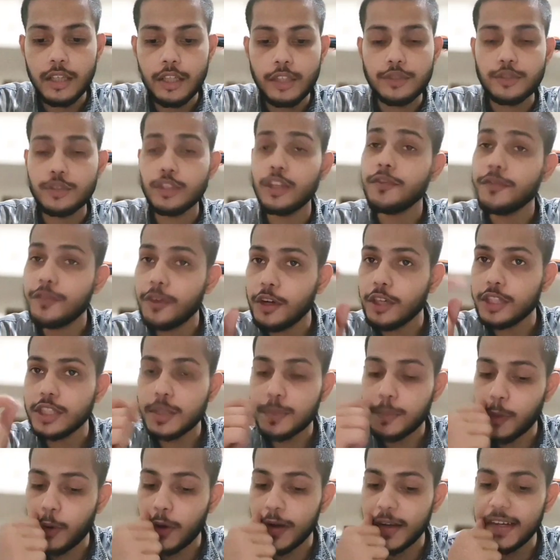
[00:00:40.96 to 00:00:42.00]
So the
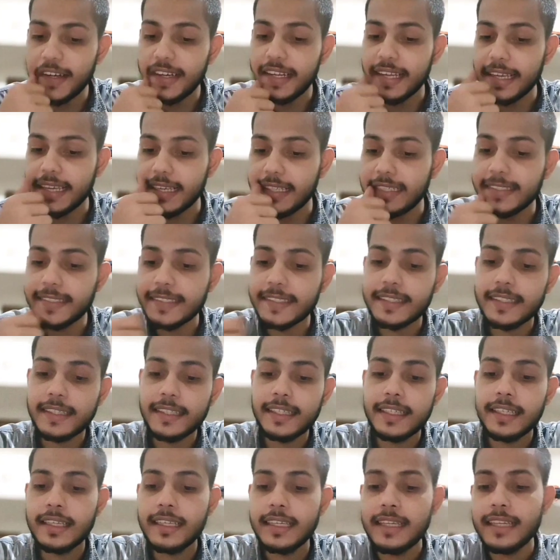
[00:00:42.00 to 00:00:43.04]
first point is
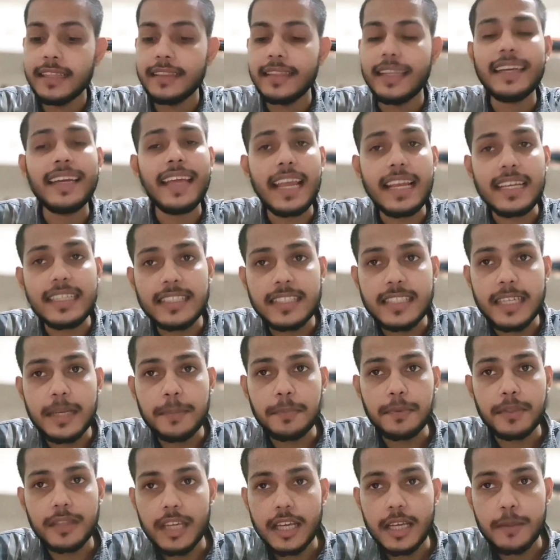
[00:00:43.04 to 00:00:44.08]
that
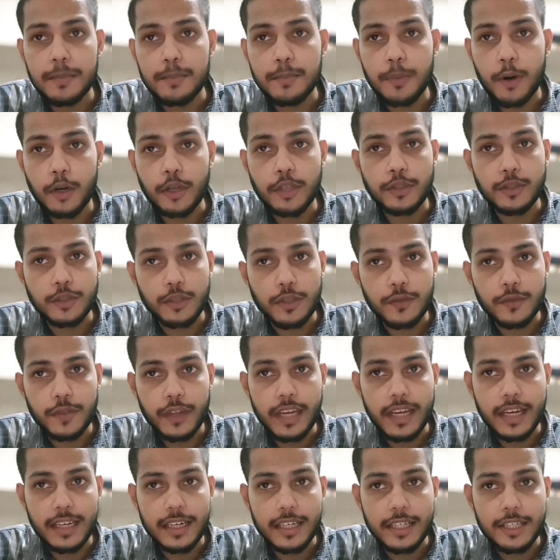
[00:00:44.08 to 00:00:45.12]
accept the importance
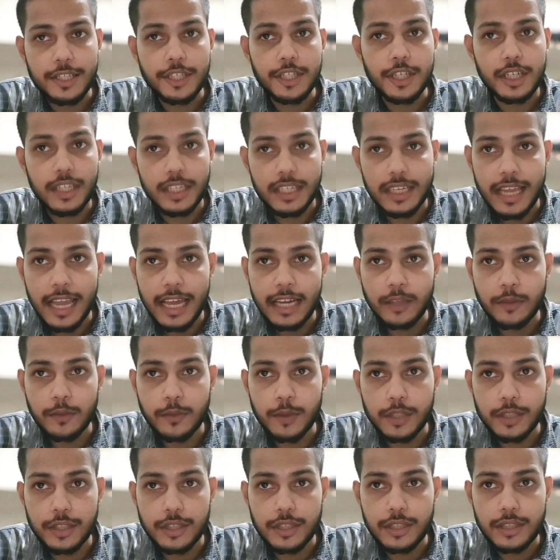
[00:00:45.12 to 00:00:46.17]
of English
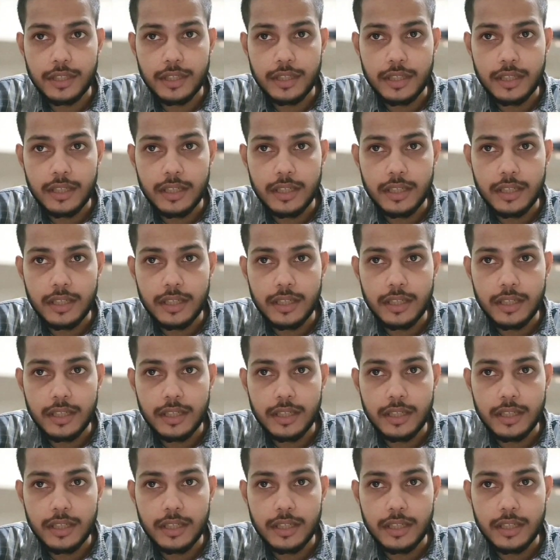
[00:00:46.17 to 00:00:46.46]
language.